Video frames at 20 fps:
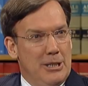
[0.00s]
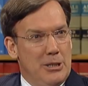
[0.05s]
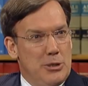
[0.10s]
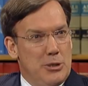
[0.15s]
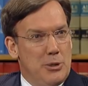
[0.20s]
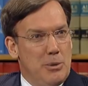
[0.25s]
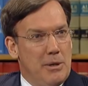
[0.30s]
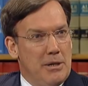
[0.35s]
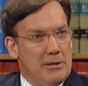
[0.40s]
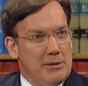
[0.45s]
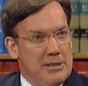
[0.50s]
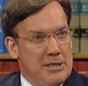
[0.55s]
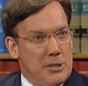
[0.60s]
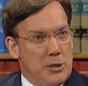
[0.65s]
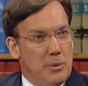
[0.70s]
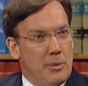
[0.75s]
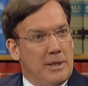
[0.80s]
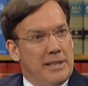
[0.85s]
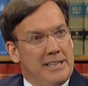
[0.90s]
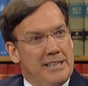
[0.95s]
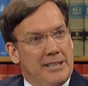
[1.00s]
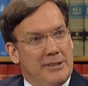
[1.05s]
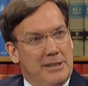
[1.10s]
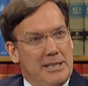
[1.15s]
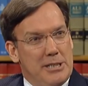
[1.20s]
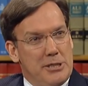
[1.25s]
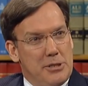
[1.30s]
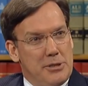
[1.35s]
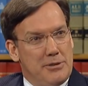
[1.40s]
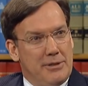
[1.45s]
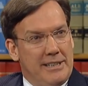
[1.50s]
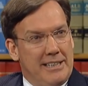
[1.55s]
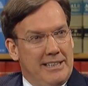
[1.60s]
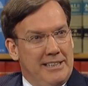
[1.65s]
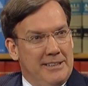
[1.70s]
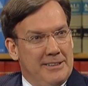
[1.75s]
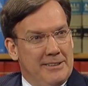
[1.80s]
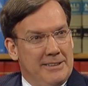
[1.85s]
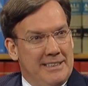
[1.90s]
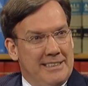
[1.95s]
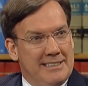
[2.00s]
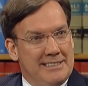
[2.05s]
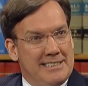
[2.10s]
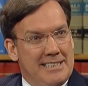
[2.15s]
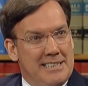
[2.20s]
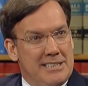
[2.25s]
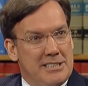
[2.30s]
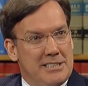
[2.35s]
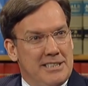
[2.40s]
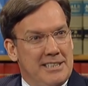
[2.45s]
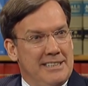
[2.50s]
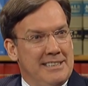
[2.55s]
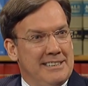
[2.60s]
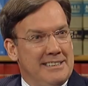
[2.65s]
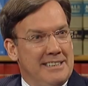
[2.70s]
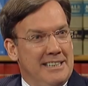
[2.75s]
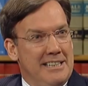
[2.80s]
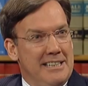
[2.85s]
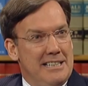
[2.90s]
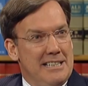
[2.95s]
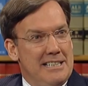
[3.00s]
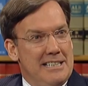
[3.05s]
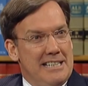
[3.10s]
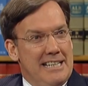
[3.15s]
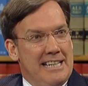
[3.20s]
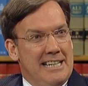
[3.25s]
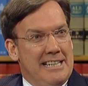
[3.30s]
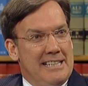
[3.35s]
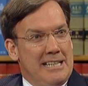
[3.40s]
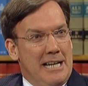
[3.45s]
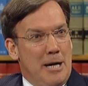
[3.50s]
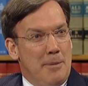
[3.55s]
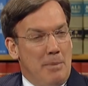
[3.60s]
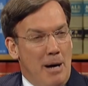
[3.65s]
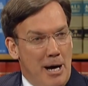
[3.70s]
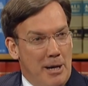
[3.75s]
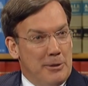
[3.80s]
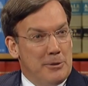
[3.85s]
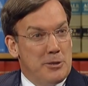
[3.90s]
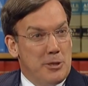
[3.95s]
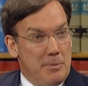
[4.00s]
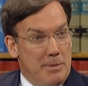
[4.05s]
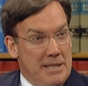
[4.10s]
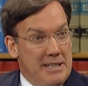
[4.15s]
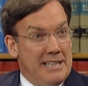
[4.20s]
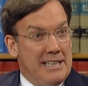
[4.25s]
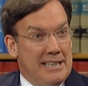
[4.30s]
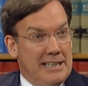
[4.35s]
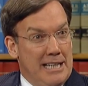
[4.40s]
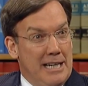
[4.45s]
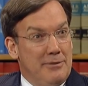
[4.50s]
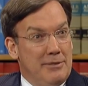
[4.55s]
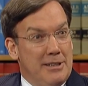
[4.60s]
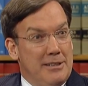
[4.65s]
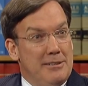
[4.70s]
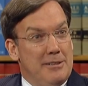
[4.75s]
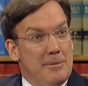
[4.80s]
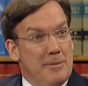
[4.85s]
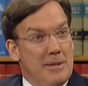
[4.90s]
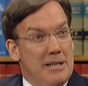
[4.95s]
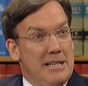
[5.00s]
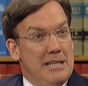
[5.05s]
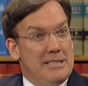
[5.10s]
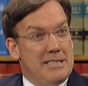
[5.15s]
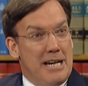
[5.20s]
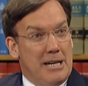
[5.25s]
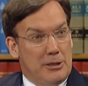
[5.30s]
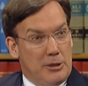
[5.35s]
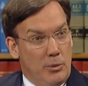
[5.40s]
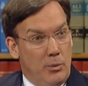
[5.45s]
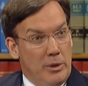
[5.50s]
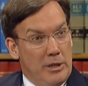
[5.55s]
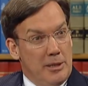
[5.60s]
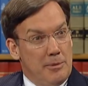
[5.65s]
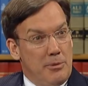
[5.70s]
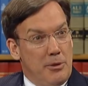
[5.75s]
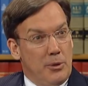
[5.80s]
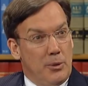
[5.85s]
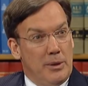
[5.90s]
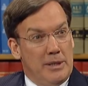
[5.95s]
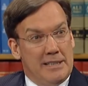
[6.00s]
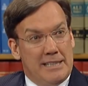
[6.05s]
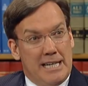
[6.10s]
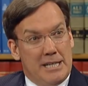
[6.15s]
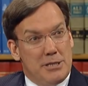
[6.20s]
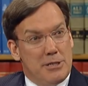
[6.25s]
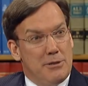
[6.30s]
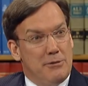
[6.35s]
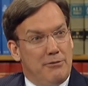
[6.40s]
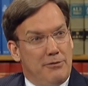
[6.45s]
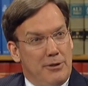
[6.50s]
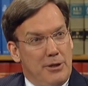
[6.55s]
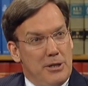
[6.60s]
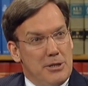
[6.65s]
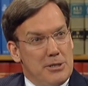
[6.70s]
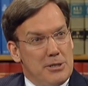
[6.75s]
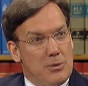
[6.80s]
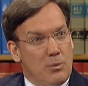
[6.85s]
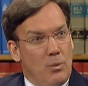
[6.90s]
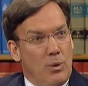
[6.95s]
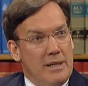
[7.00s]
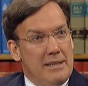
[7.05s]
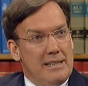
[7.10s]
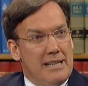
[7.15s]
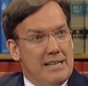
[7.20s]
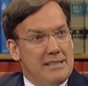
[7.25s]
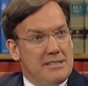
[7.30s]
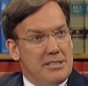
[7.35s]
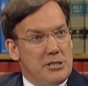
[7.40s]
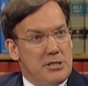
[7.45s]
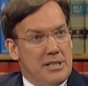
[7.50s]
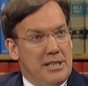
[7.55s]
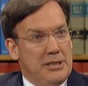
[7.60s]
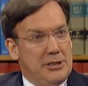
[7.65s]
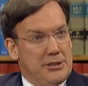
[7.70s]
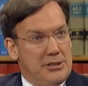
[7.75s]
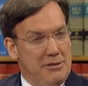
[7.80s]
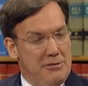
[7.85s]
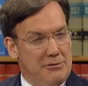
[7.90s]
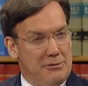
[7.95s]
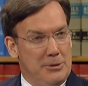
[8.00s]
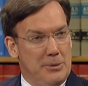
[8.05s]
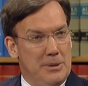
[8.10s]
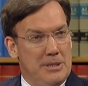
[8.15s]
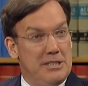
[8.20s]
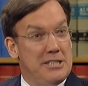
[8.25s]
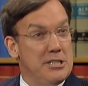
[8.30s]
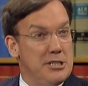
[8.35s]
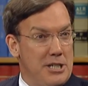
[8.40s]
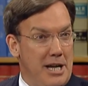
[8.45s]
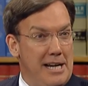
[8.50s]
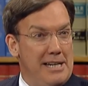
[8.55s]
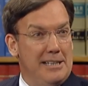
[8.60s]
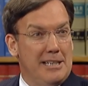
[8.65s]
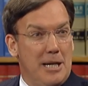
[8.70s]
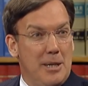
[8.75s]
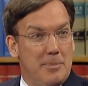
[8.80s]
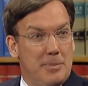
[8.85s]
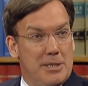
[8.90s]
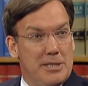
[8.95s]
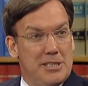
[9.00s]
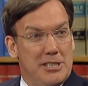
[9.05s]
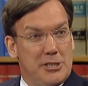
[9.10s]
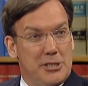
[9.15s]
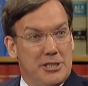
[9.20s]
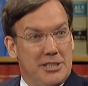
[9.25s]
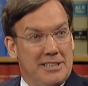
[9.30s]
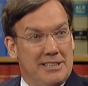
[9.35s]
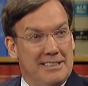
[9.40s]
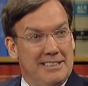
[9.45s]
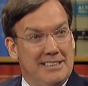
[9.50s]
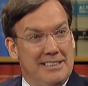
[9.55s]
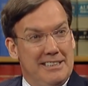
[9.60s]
220-year history here in D.C., and I'm honored to be the 11th. Dr. William Thornton, as the first, won that distinction through a design competition.